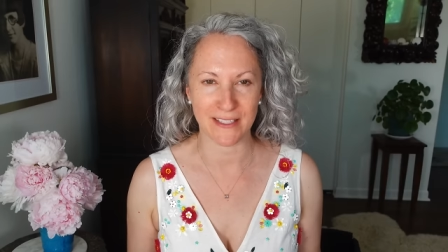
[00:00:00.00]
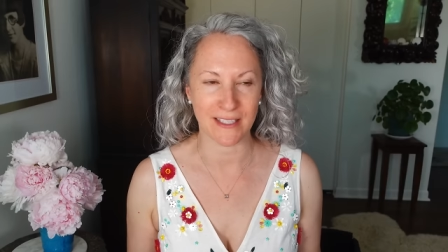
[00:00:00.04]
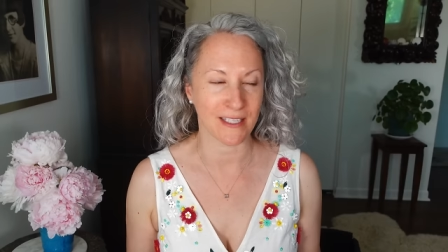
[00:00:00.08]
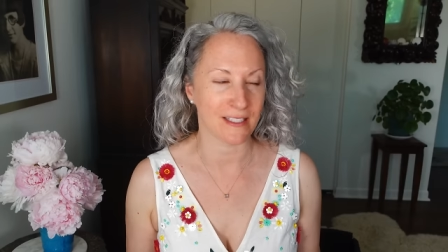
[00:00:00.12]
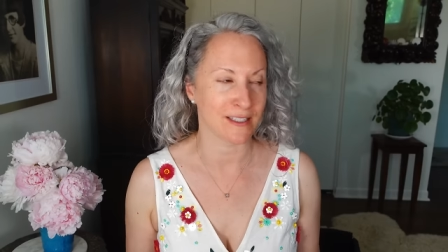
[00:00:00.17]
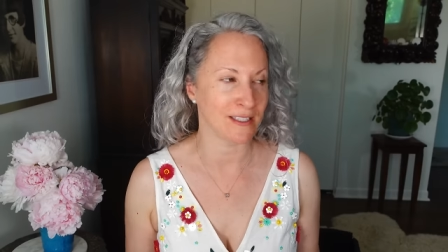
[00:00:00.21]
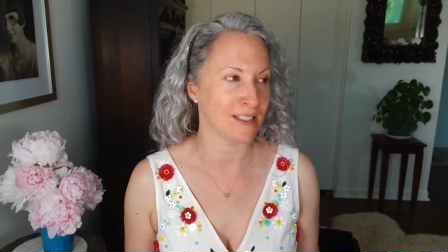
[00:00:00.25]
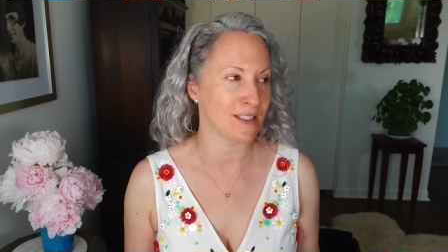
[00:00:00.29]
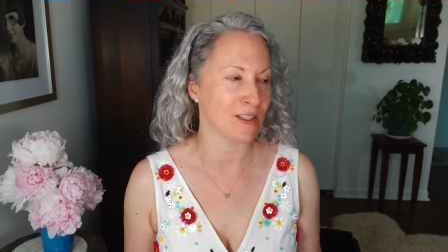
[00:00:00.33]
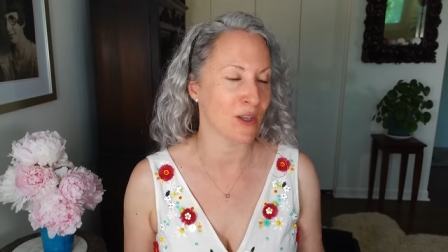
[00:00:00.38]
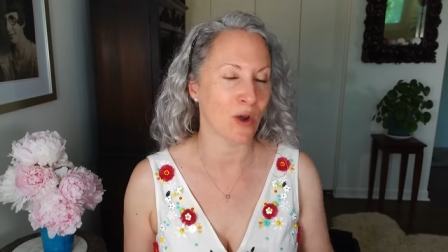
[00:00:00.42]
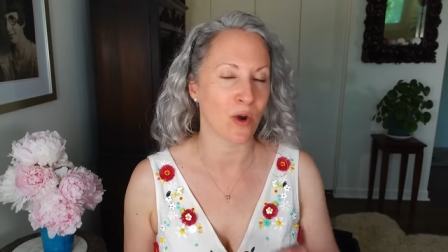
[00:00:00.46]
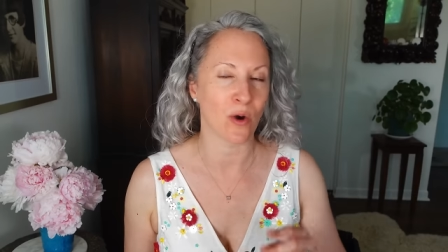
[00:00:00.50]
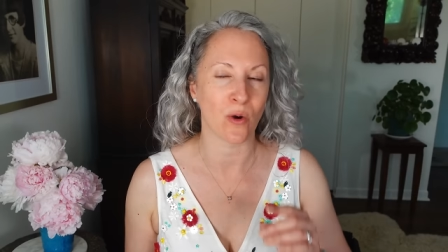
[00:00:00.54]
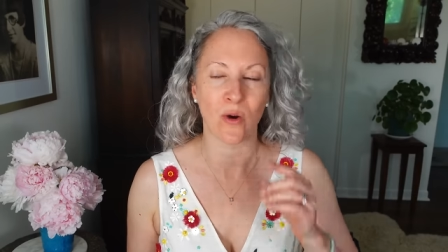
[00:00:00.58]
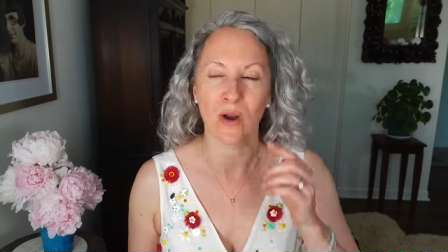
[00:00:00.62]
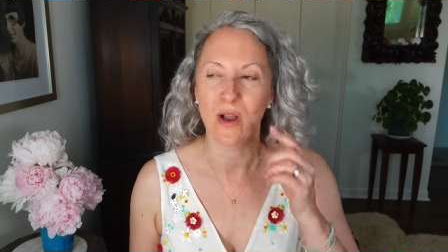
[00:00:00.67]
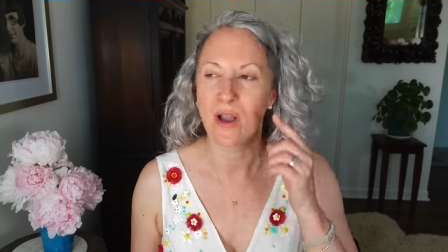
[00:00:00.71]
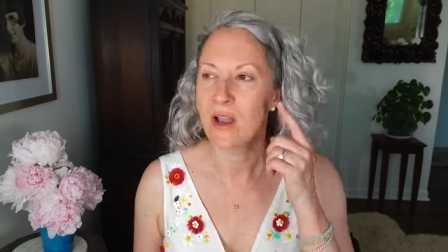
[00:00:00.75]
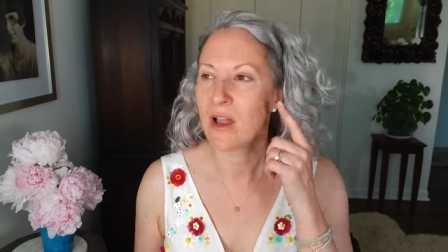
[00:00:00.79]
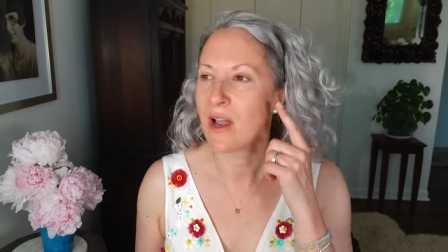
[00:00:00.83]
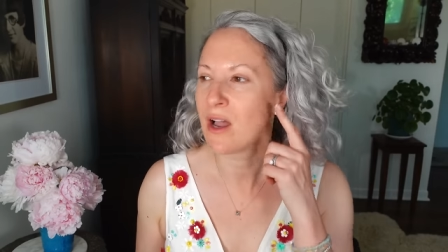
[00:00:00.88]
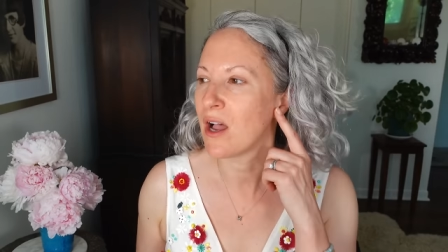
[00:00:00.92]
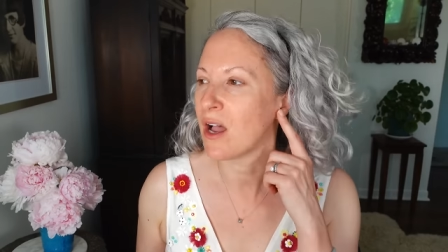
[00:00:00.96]
And so
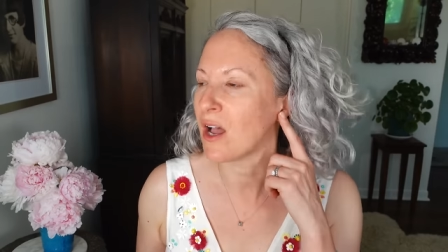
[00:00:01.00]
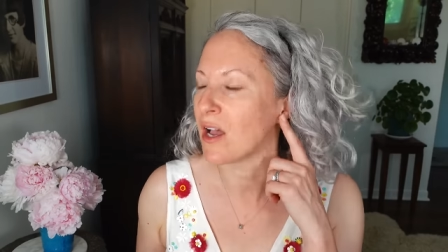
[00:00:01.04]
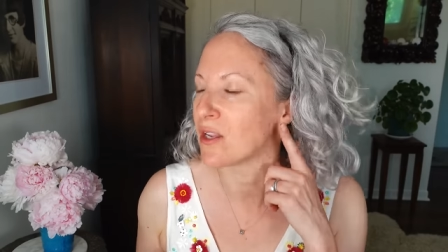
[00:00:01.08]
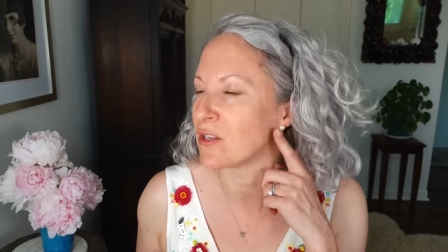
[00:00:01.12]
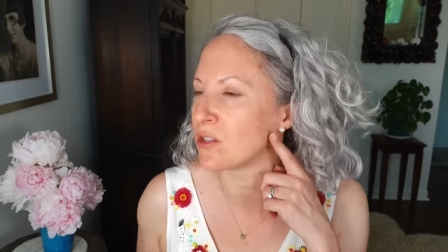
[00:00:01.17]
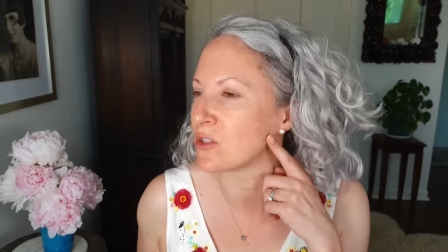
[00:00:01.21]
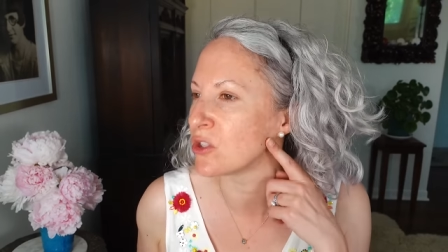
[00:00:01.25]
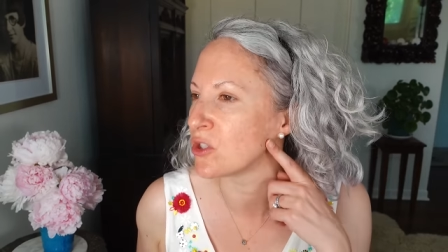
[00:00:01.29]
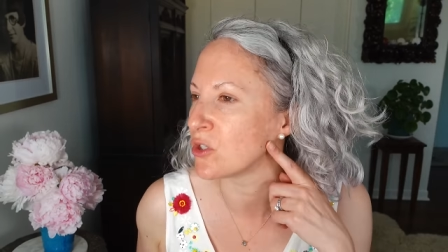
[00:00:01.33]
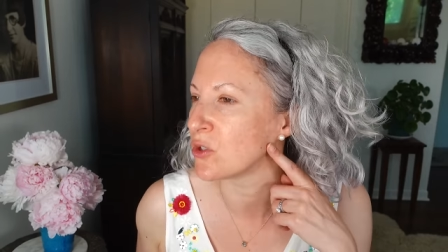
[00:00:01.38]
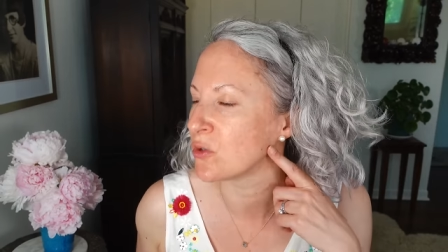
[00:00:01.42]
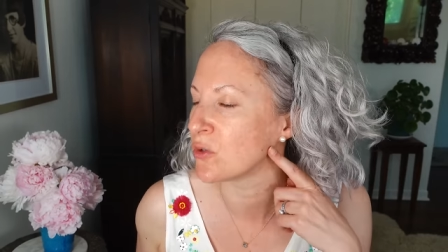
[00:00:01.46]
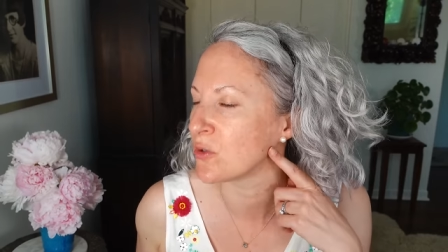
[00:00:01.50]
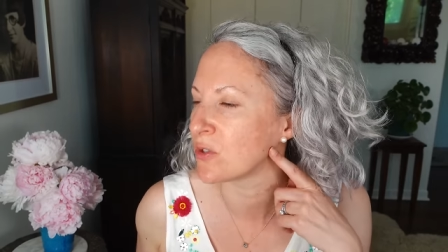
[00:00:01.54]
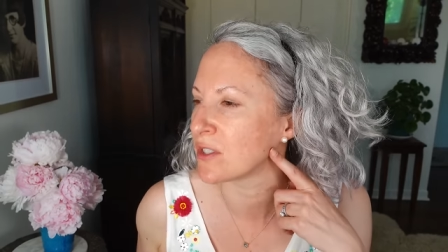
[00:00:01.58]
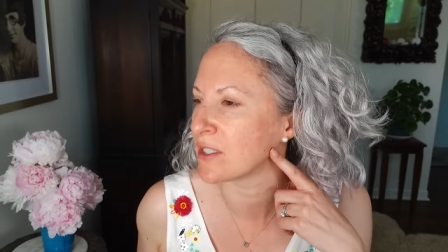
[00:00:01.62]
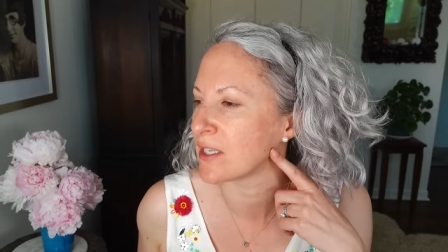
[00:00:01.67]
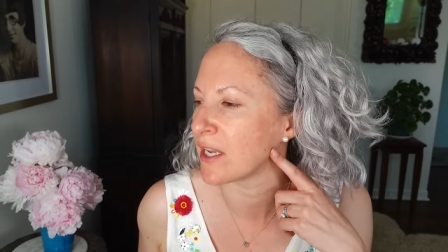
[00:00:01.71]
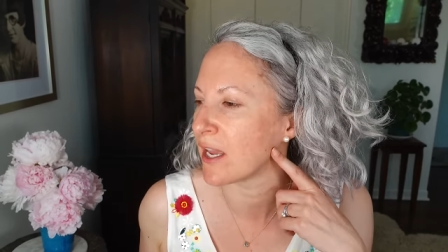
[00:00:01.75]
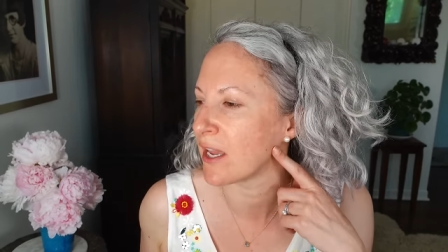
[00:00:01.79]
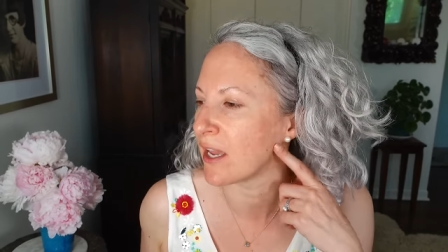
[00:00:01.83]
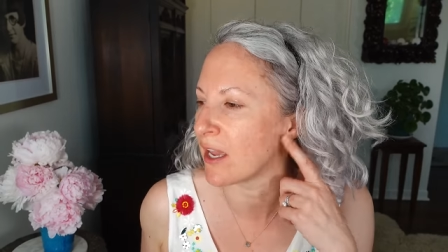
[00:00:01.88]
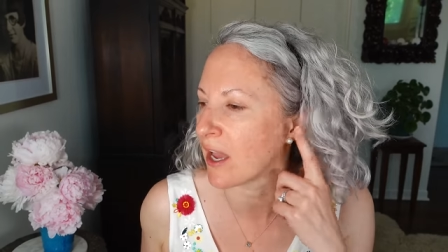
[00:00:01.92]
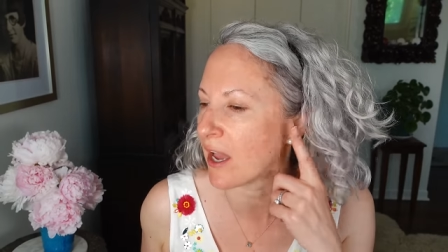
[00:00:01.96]
on um,
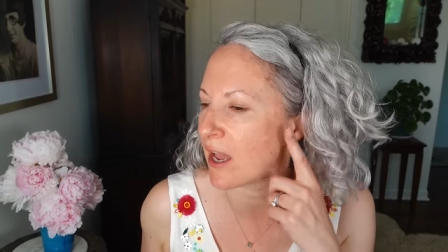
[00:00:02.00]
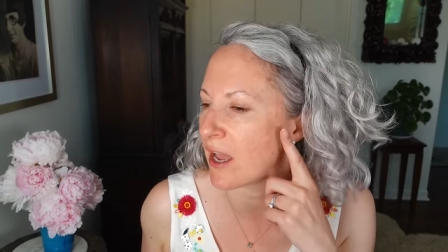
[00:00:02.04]
Tuesday,